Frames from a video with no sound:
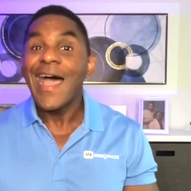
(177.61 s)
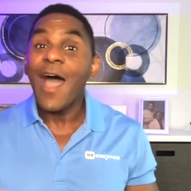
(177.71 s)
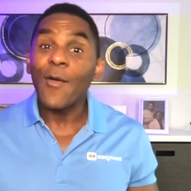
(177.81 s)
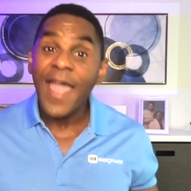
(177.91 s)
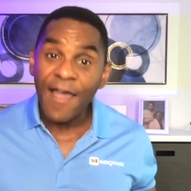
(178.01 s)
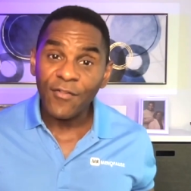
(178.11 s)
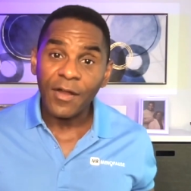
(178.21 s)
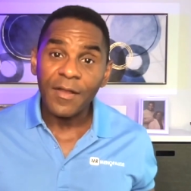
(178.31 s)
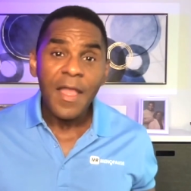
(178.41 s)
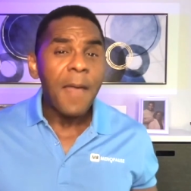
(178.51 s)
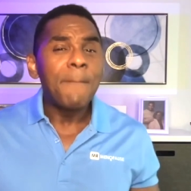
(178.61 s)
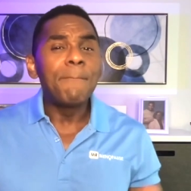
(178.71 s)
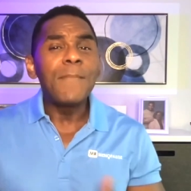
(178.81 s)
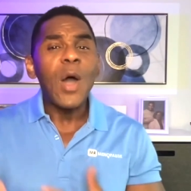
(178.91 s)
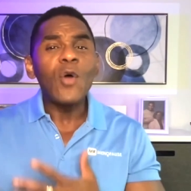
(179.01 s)
However,
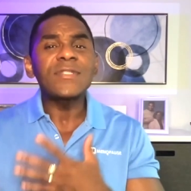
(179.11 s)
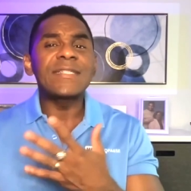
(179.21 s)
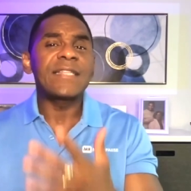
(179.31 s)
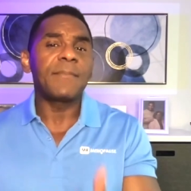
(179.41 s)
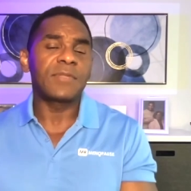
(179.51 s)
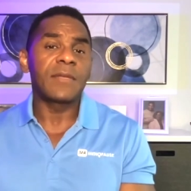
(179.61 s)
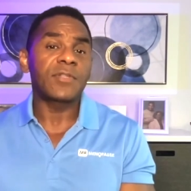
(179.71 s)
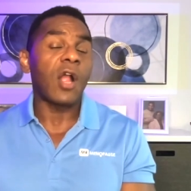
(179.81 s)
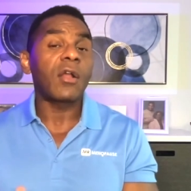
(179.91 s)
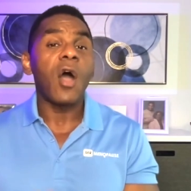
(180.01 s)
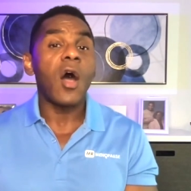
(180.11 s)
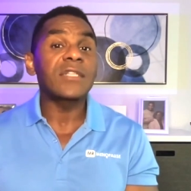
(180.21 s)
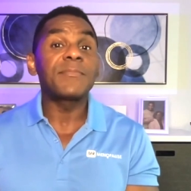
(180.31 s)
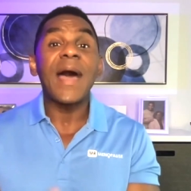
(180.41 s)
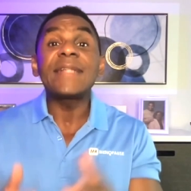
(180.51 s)
most symptoms are
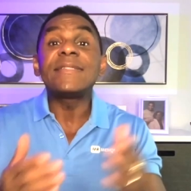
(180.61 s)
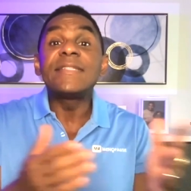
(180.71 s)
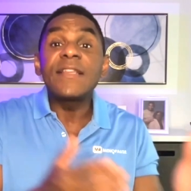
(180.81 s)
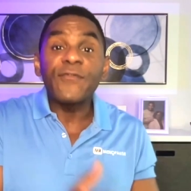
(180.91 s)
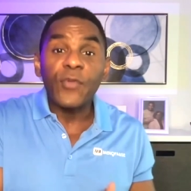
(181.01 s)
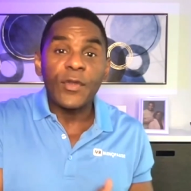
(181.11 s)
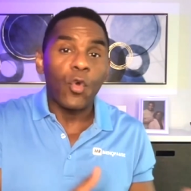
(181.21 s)
caused by different